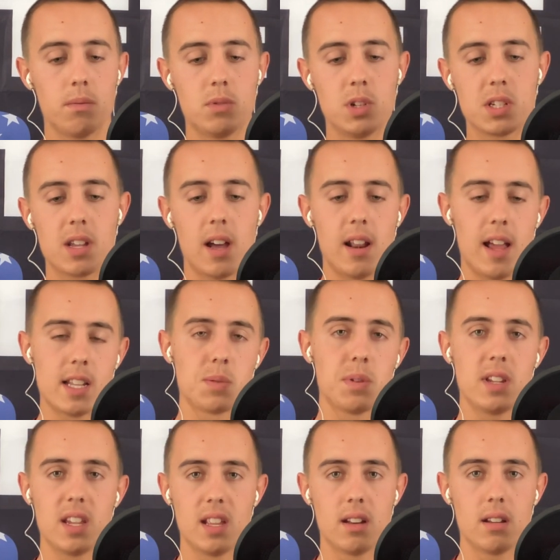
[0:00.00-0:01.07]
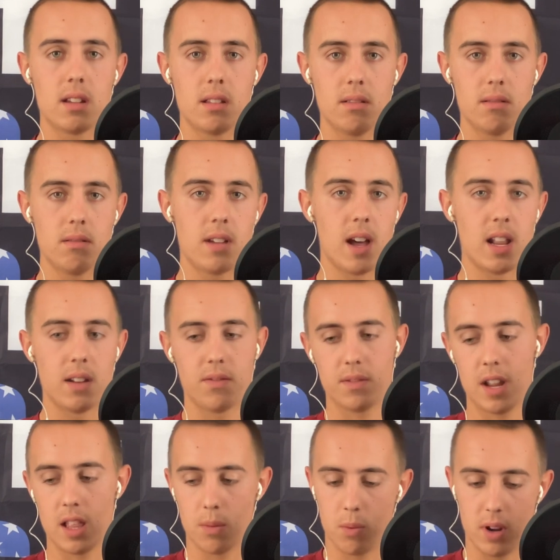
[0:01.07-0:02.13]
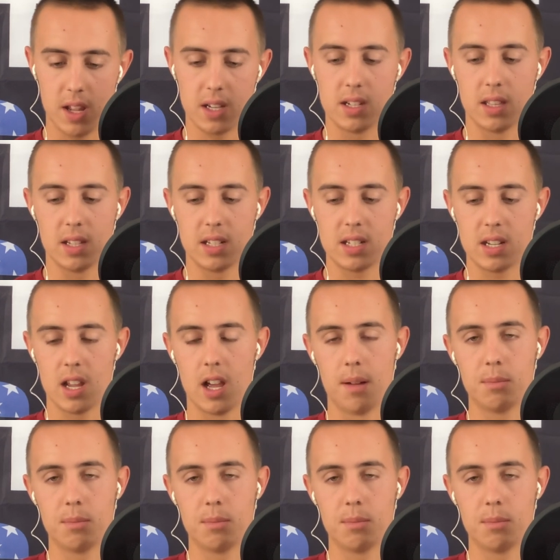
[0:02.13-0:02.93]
Just kind of as we get kind of now that we're into this,